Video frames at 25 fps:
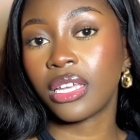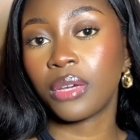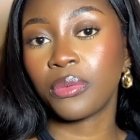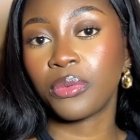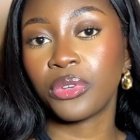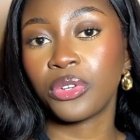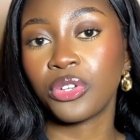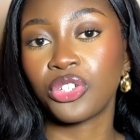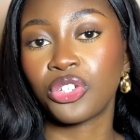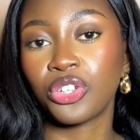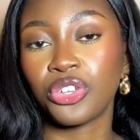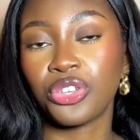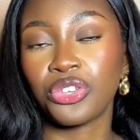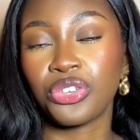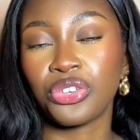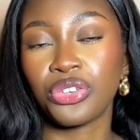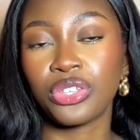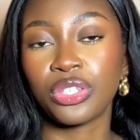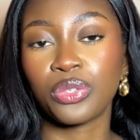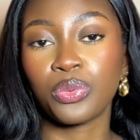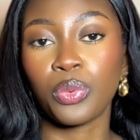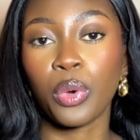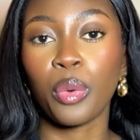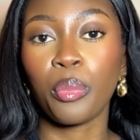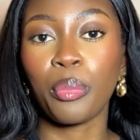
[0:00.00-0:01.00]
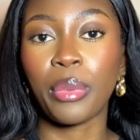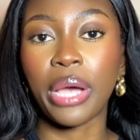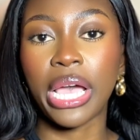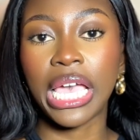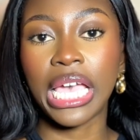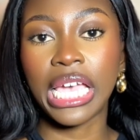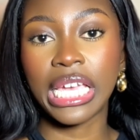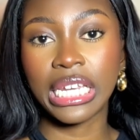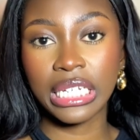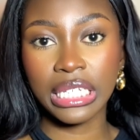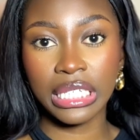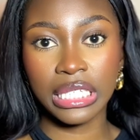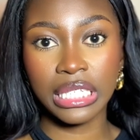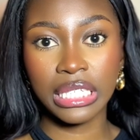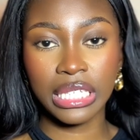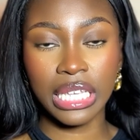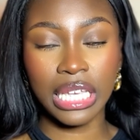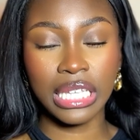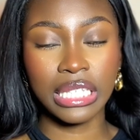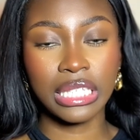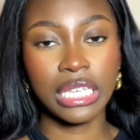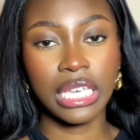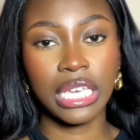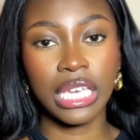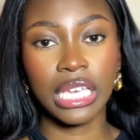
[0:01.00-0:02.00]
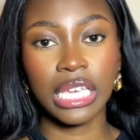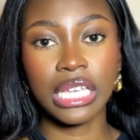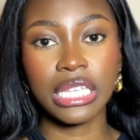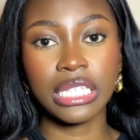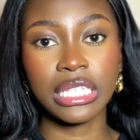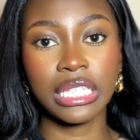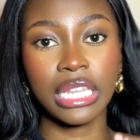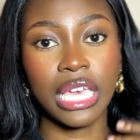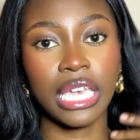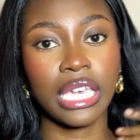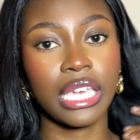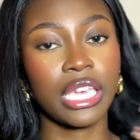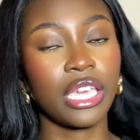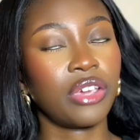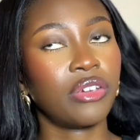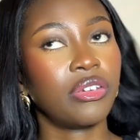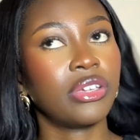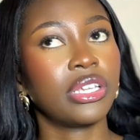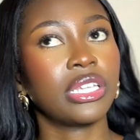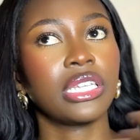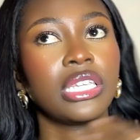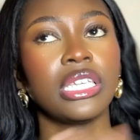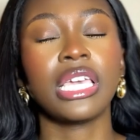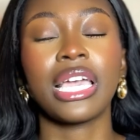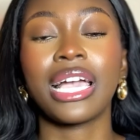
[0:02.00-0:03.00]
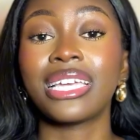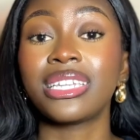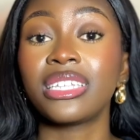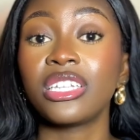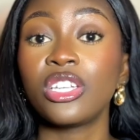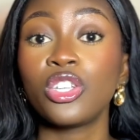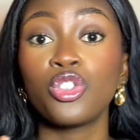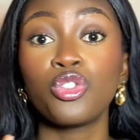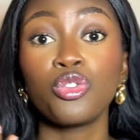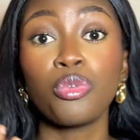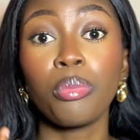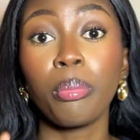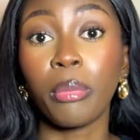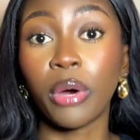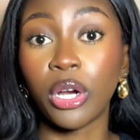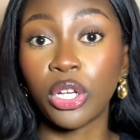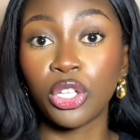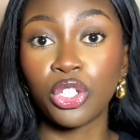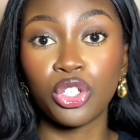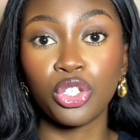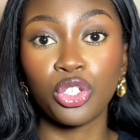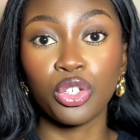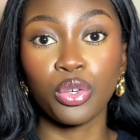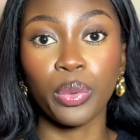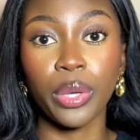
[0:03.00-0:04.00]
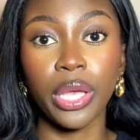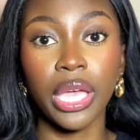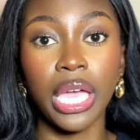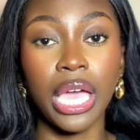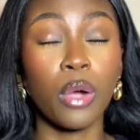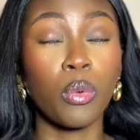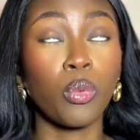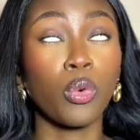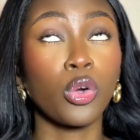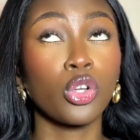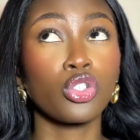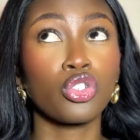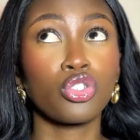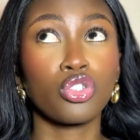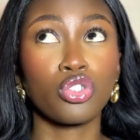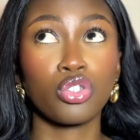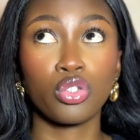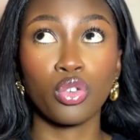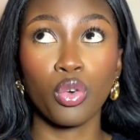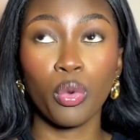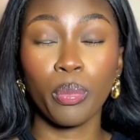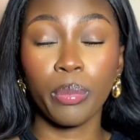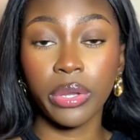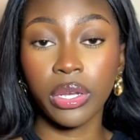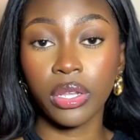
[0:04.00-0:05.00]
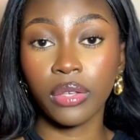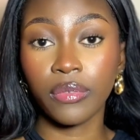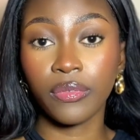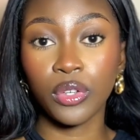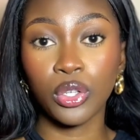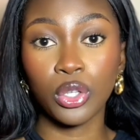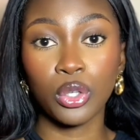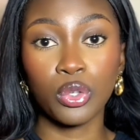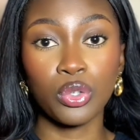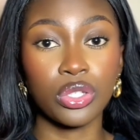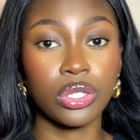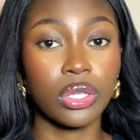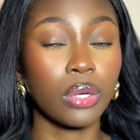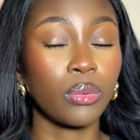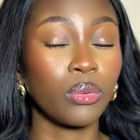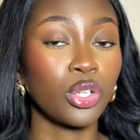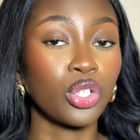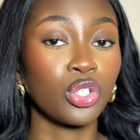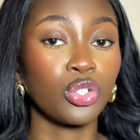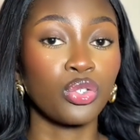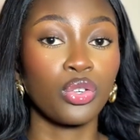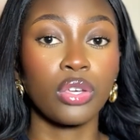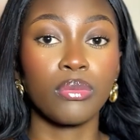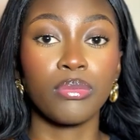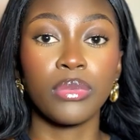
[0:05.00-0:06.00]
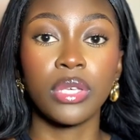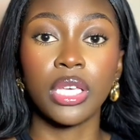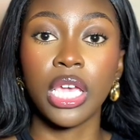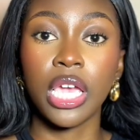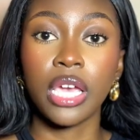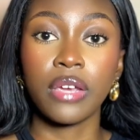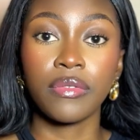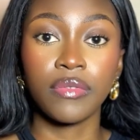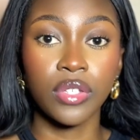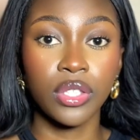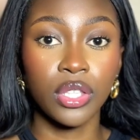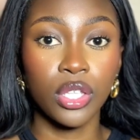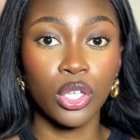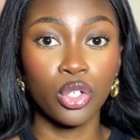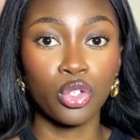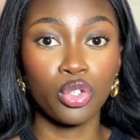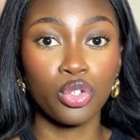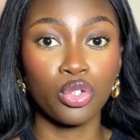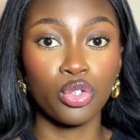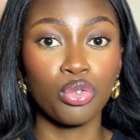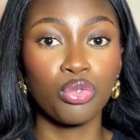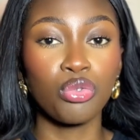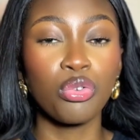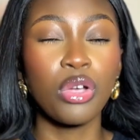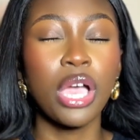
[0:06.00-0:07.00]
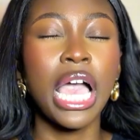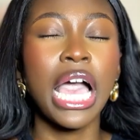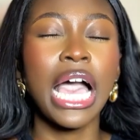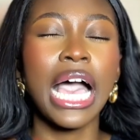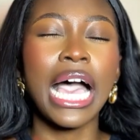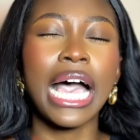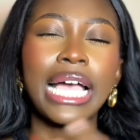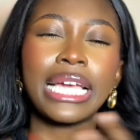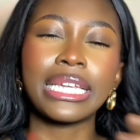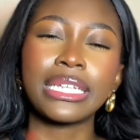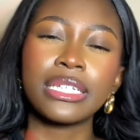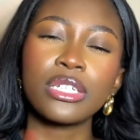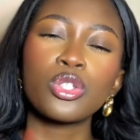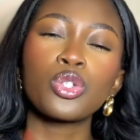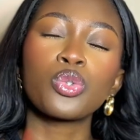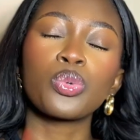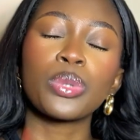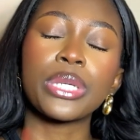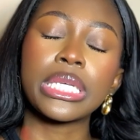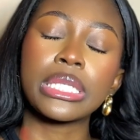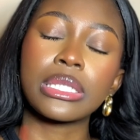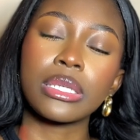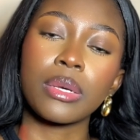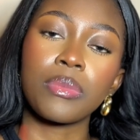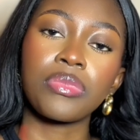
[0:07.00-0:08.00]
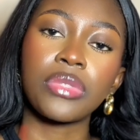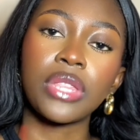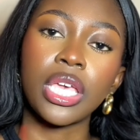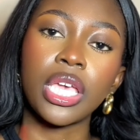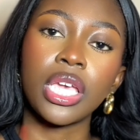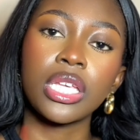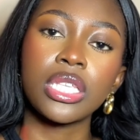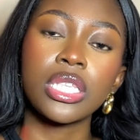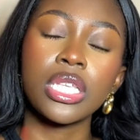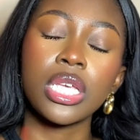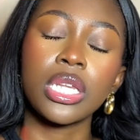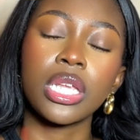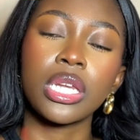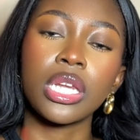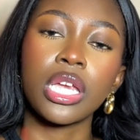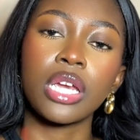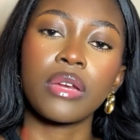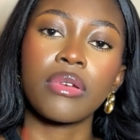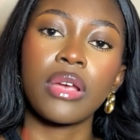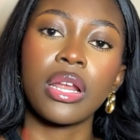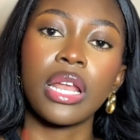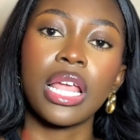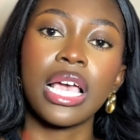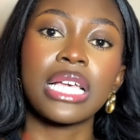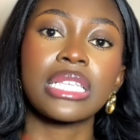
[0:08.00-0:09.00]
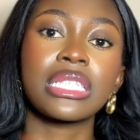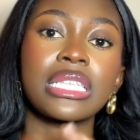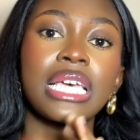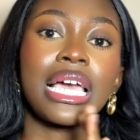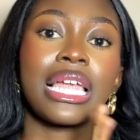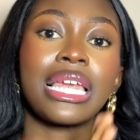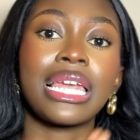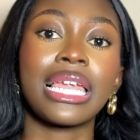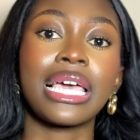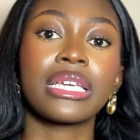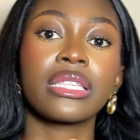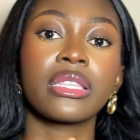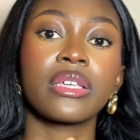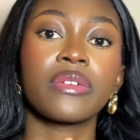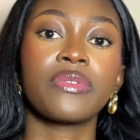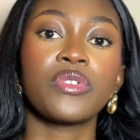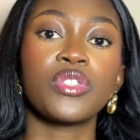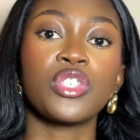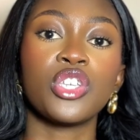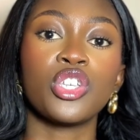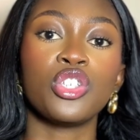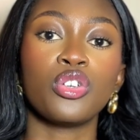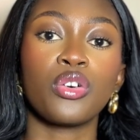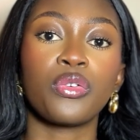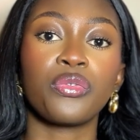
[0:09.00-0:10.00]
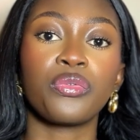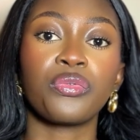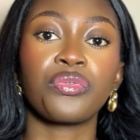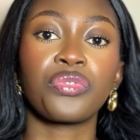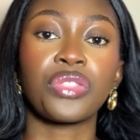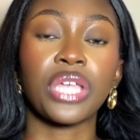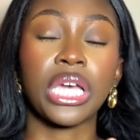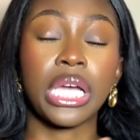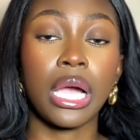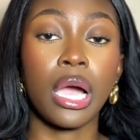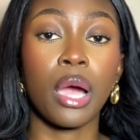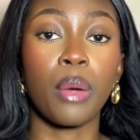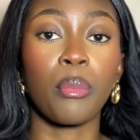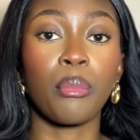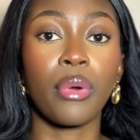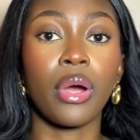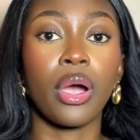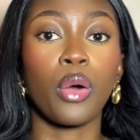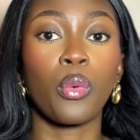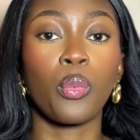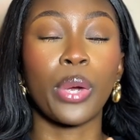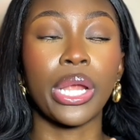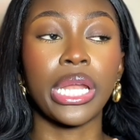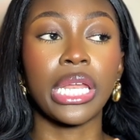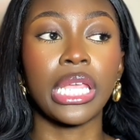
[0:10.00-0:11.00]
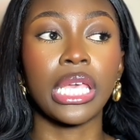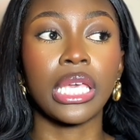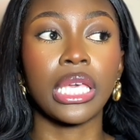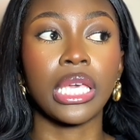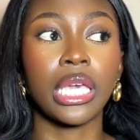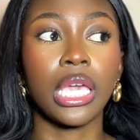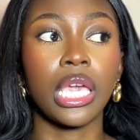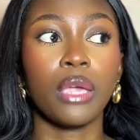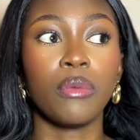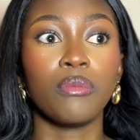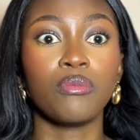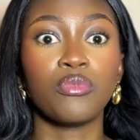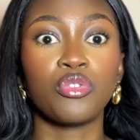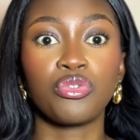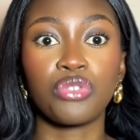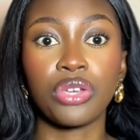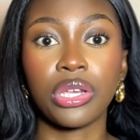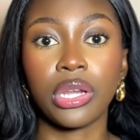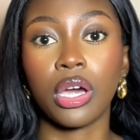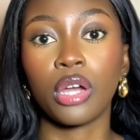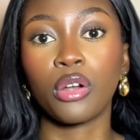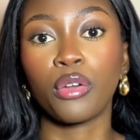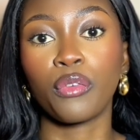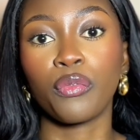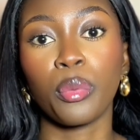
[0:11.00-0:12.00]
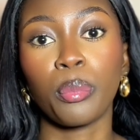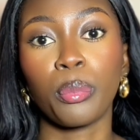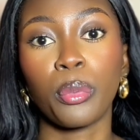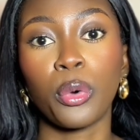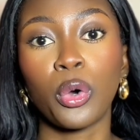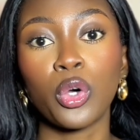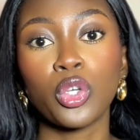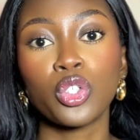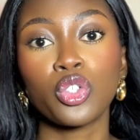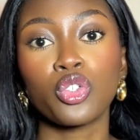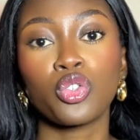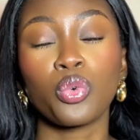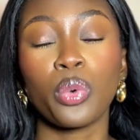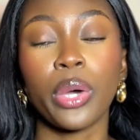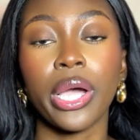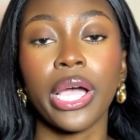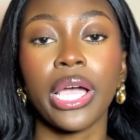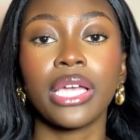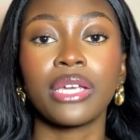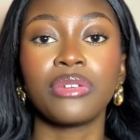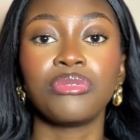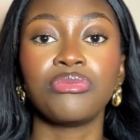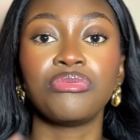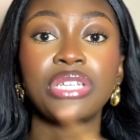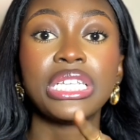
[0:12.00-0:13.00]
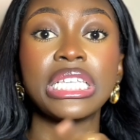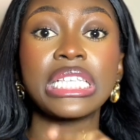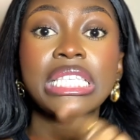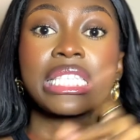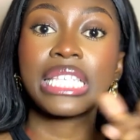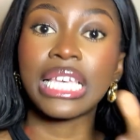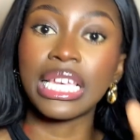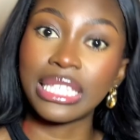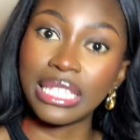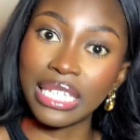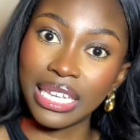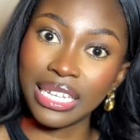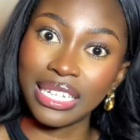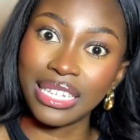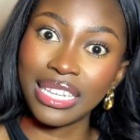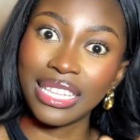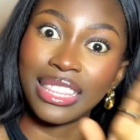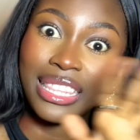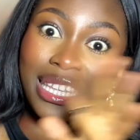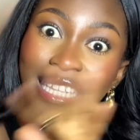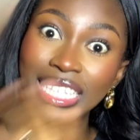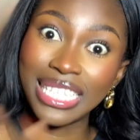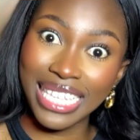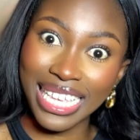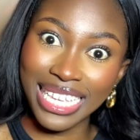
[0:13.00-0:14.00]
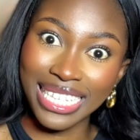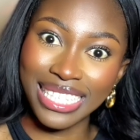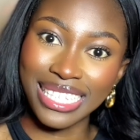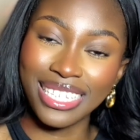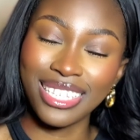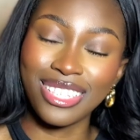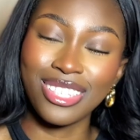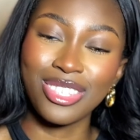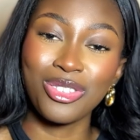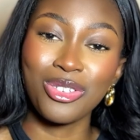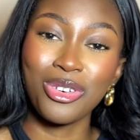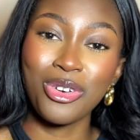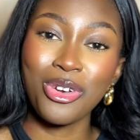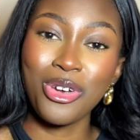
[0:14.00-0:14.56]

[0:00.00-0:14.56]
I'm going to show you is what my edit setting is like currently. I didn't do much to it. I watched so many videos that were showing me everything to do. I did tweak some things, and then I realized I liked the footage of the camera when it came straight out of the box, so I resetted the settings